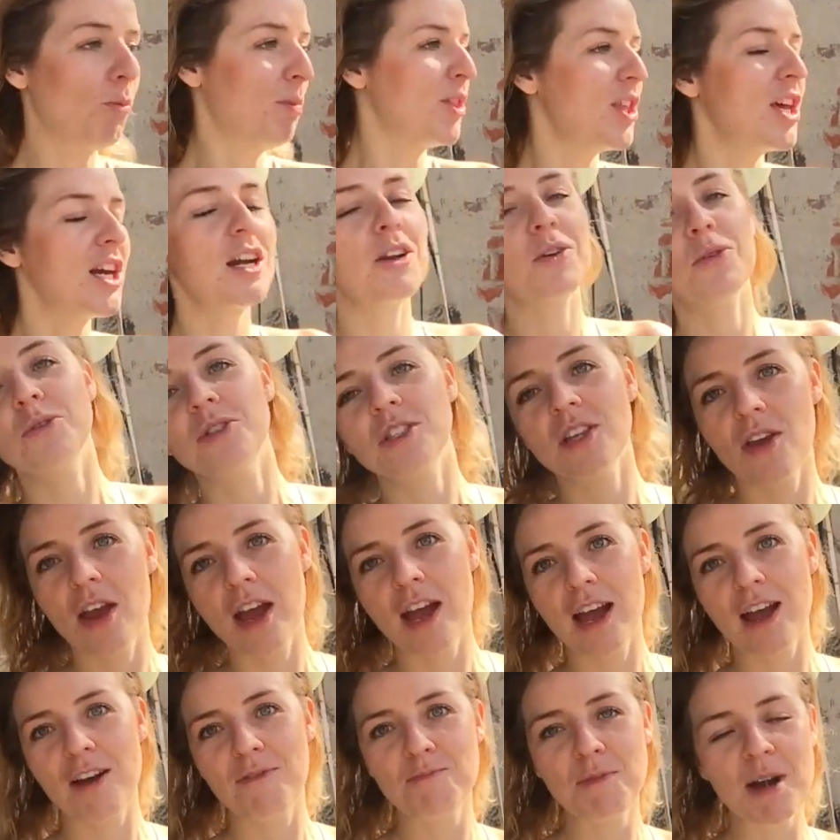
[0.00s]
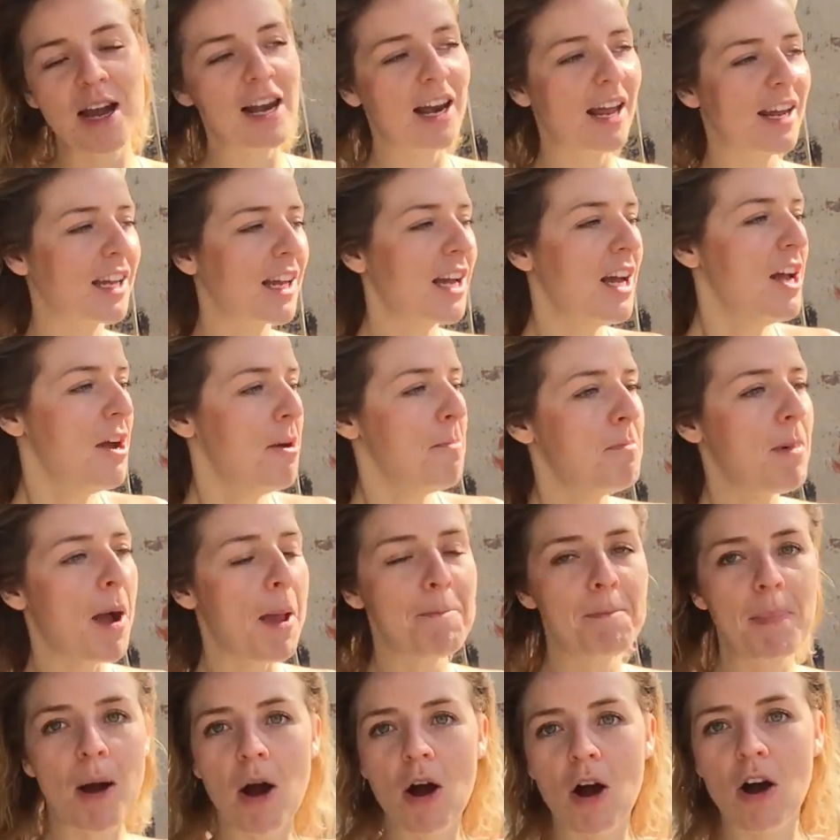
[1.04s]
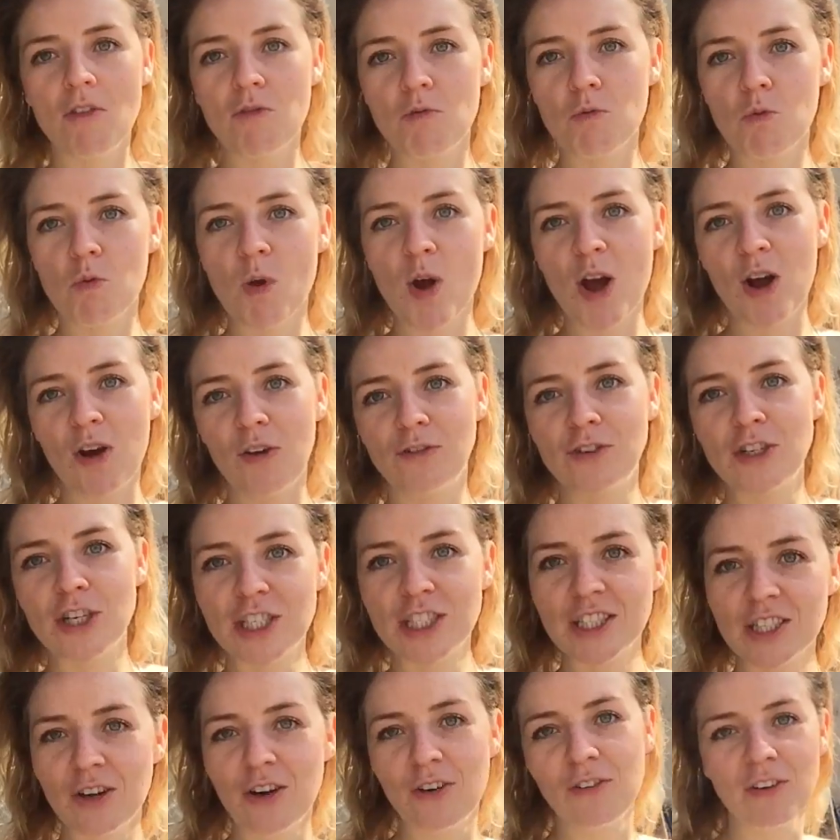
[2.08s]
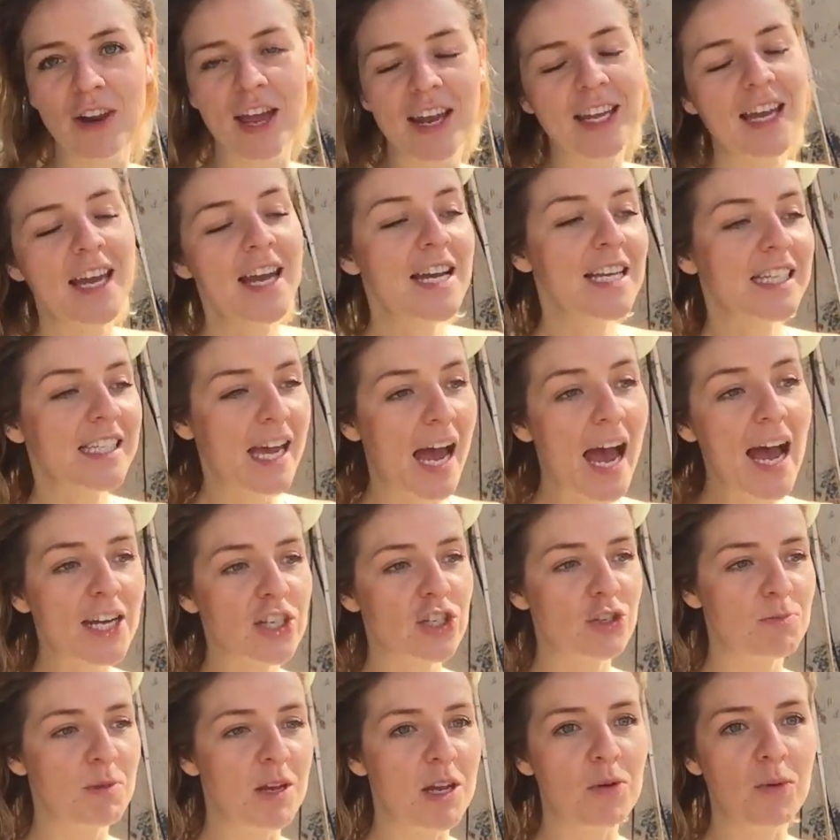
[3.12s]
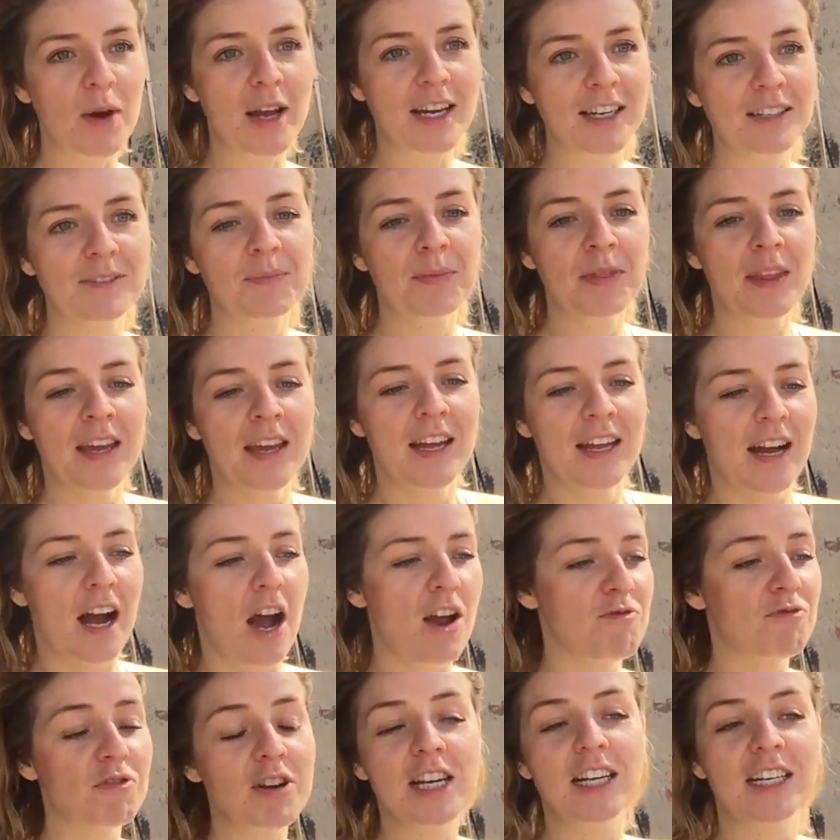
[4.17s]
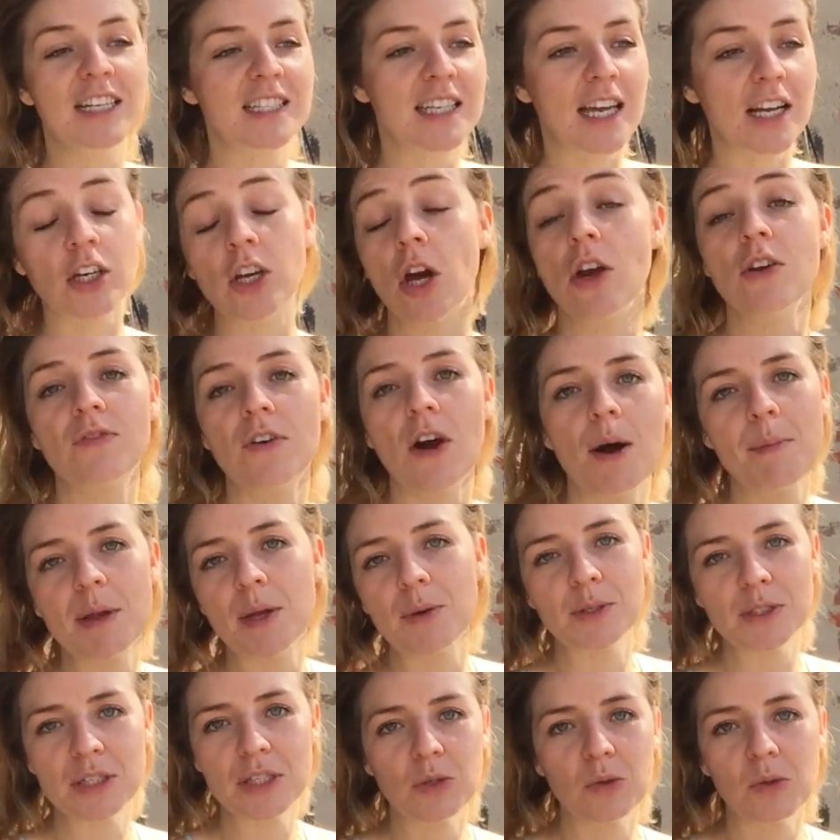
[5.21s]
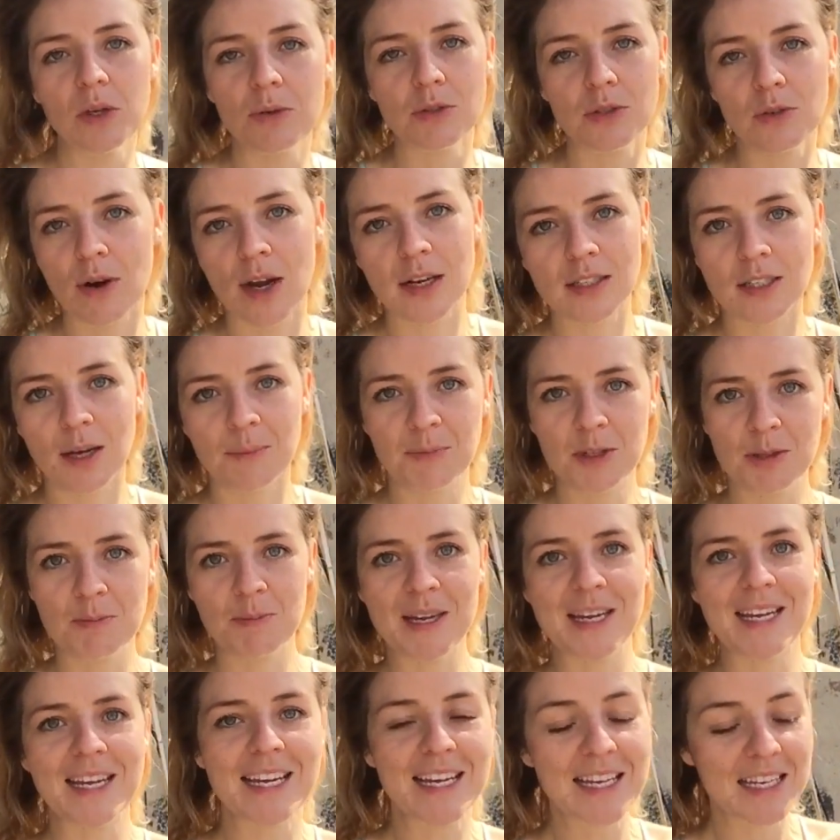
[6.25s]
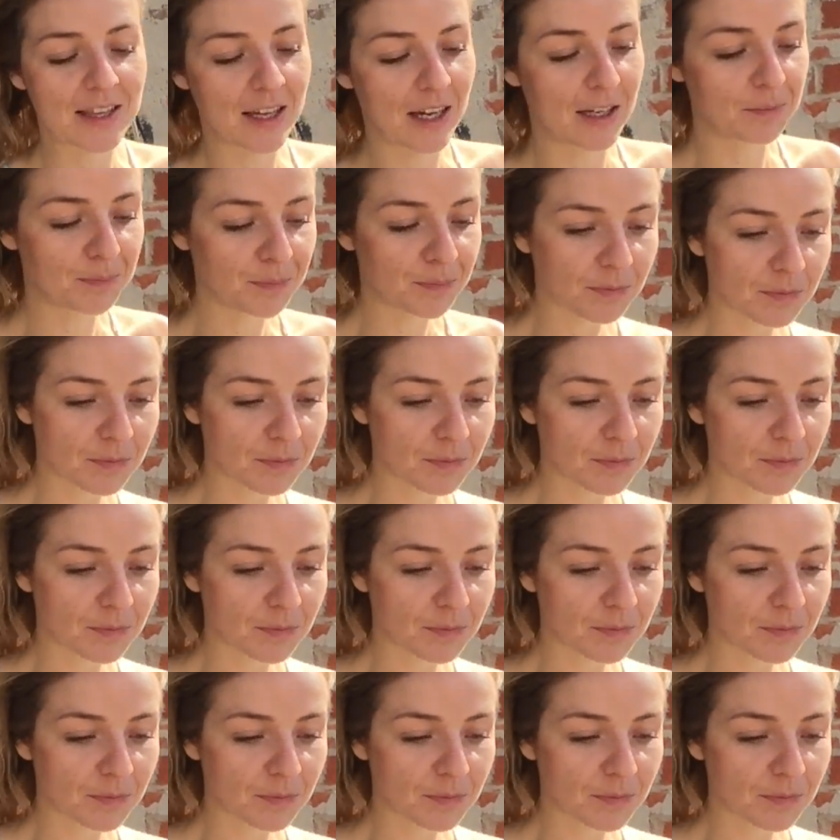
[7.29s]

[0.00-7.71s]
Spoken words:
But then I'd also have my pot of wealth to sort of like catch me when I realised that goat farming wasn't all it was cracked up to be either.